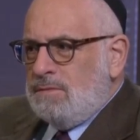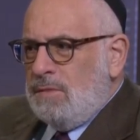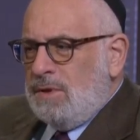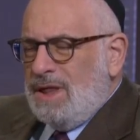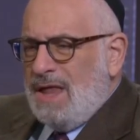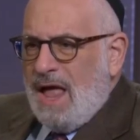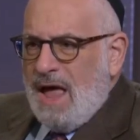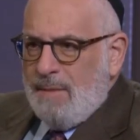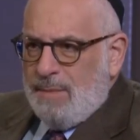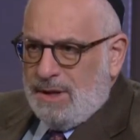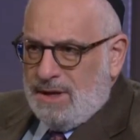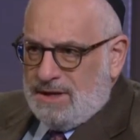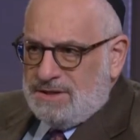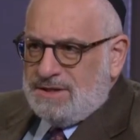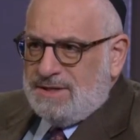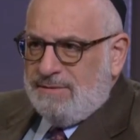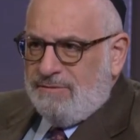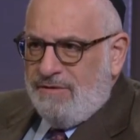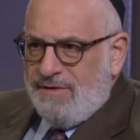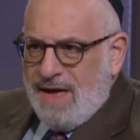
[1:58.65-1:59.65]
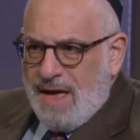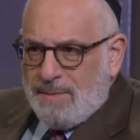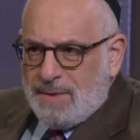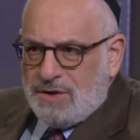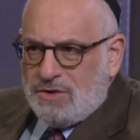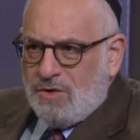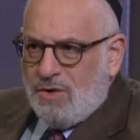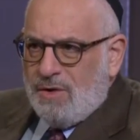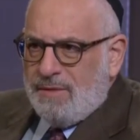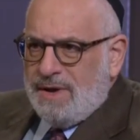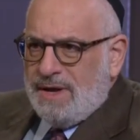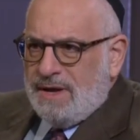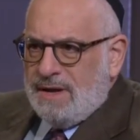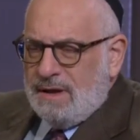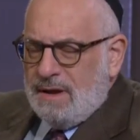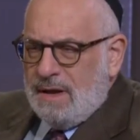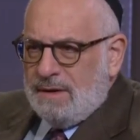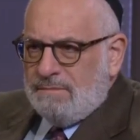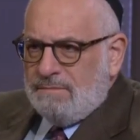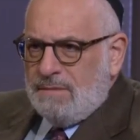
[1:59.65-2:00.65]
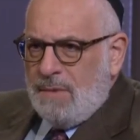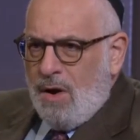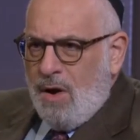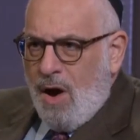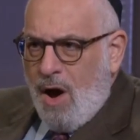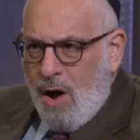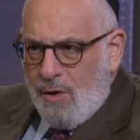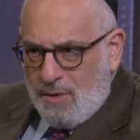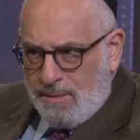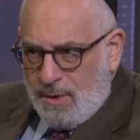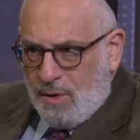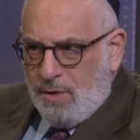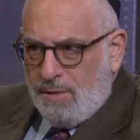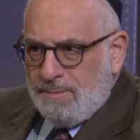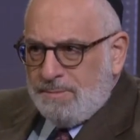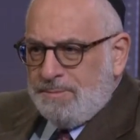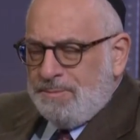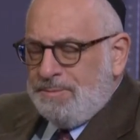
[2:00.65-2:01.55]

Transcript: libelous, defamatory, and horrible.